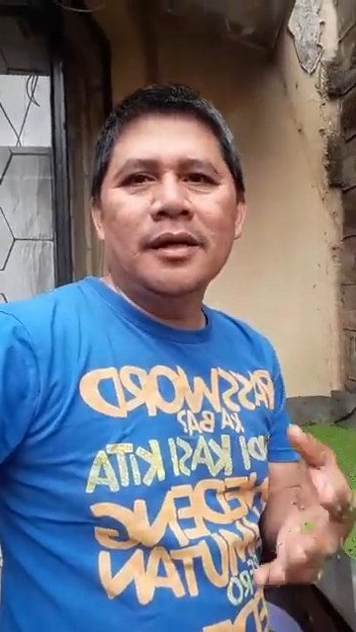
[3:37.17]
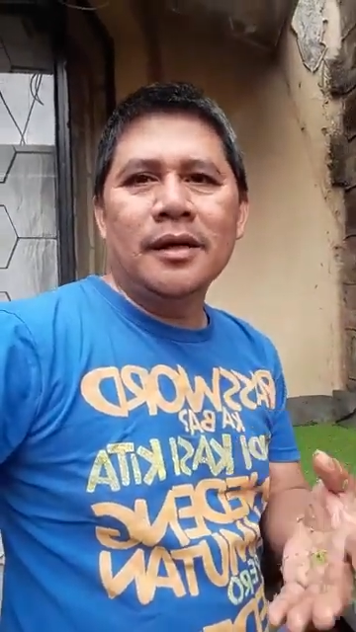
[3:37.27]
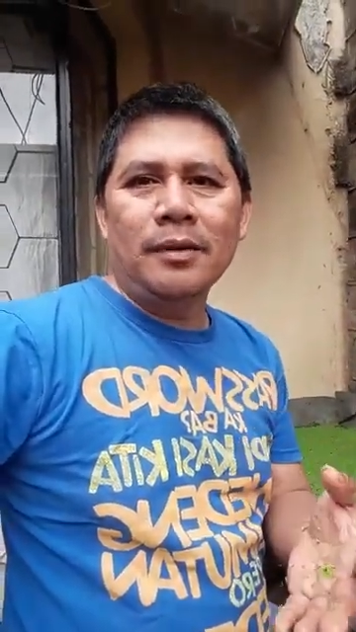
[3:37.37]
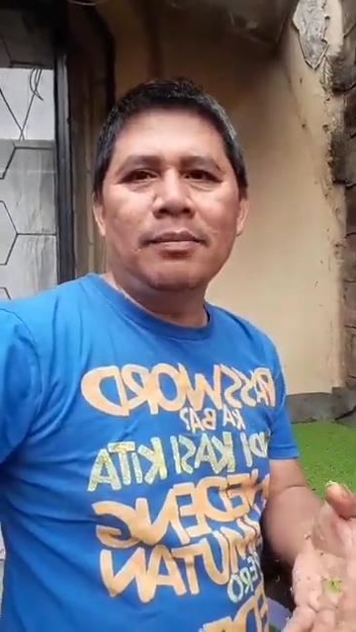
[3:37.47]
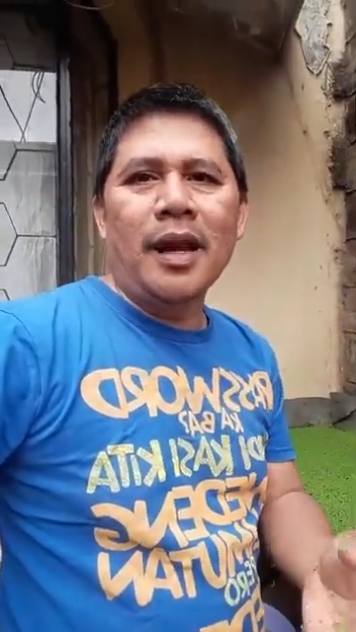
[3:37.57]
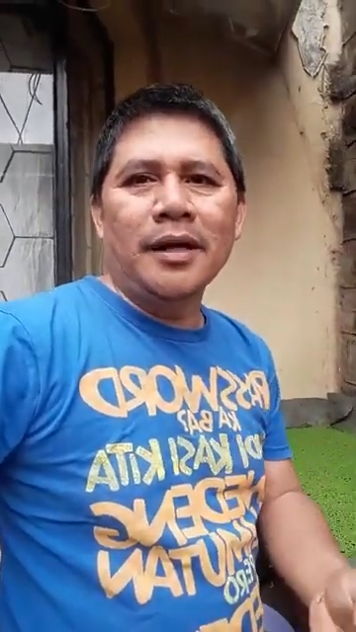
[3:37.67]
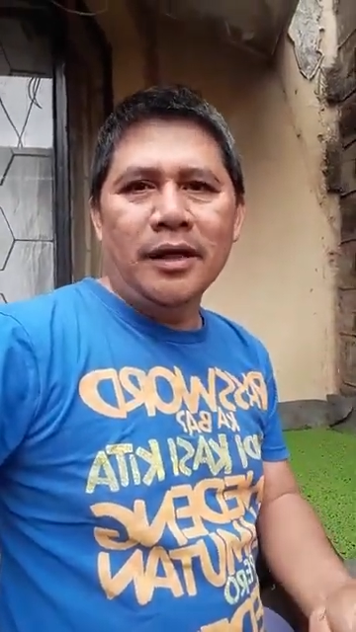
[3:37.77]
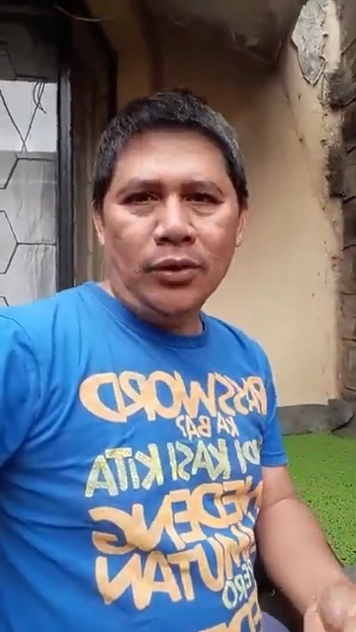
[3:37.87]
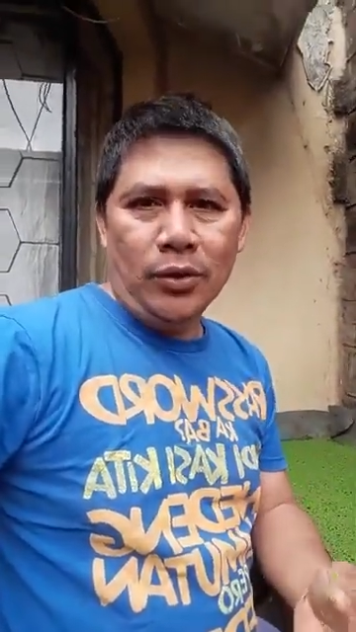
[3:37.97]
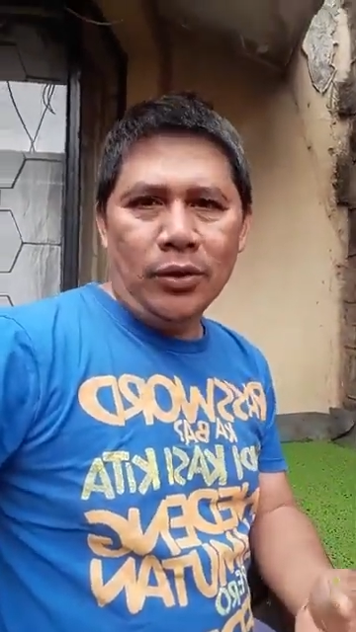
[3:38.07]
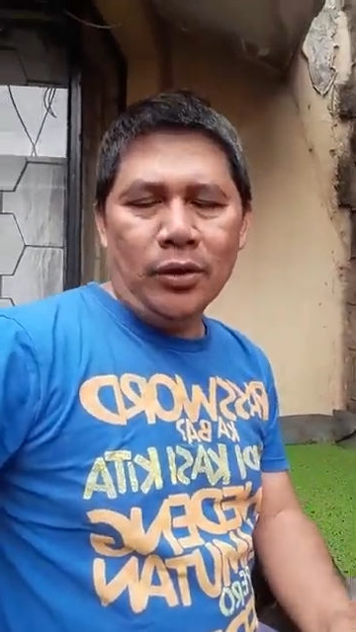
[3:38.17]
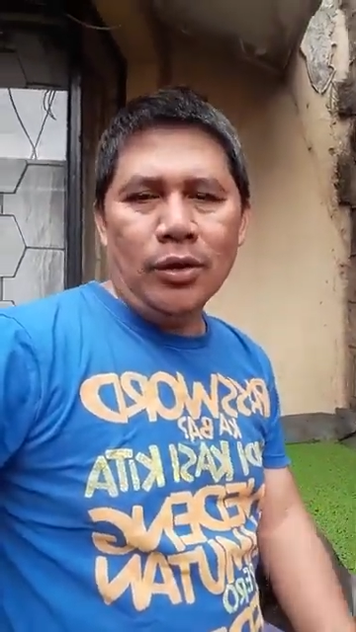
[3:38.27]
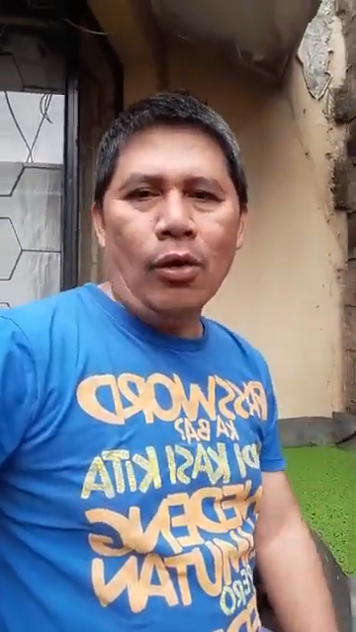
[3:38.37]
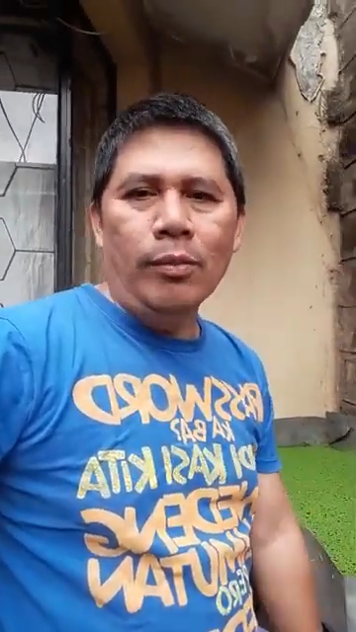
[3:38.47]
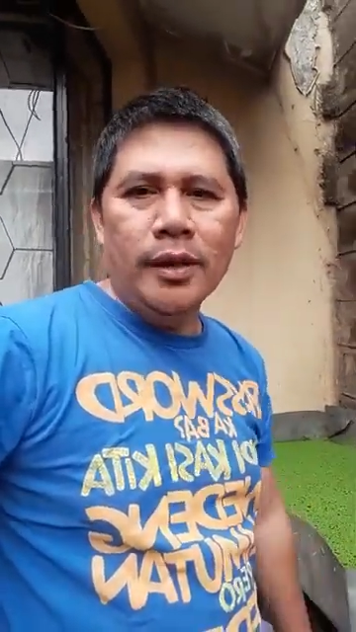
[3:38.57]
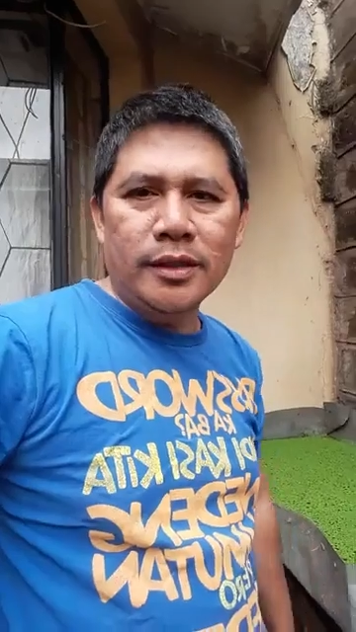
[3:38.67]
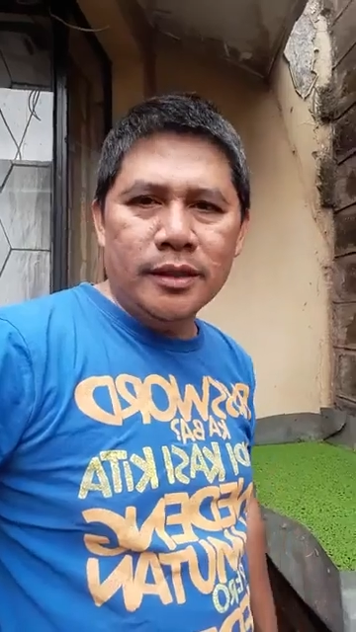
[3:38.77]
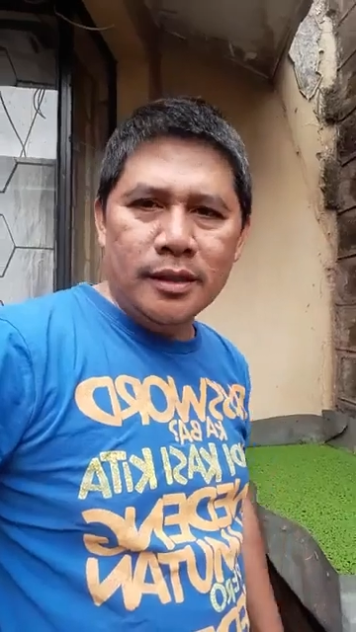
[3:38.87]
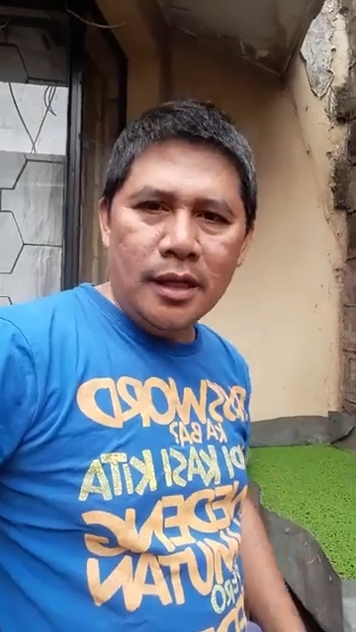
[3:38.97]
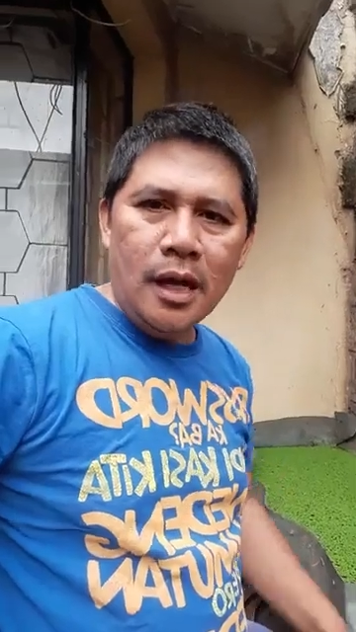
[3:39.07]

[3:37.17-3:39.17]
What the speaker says: replying to your comments.